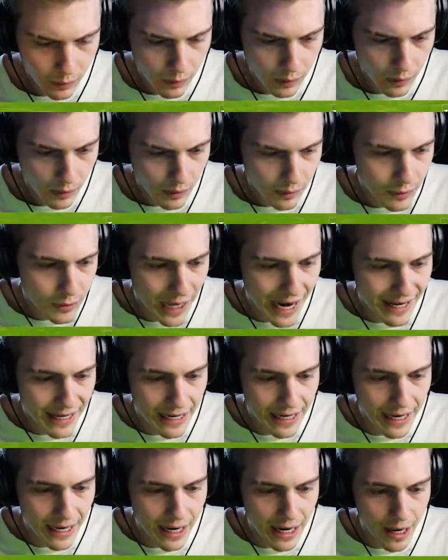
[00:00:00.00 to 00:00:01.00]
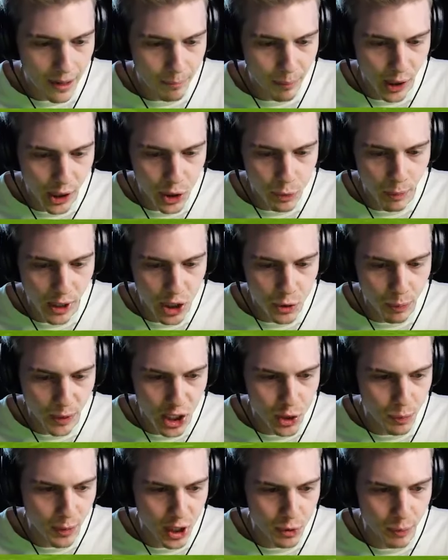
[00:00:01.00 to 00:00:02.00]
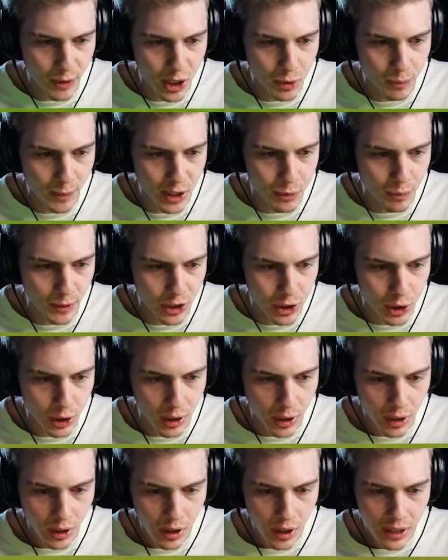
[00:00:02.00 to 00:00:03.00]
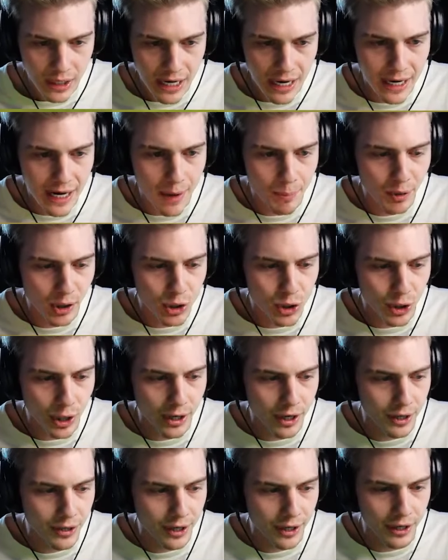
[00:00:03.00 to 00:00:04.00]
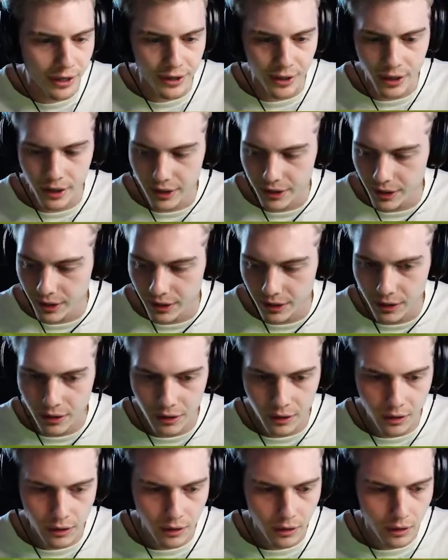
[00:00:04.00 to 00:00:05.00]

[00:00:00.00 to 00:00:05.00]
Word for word: back at the gas station. Dead, dead, dead, dead. Push, push, push, push, push, push, push. Damage, right? Yeah, yeah, push. Yeah, they're hurt, they're hurt, they're hurt, they're hurt.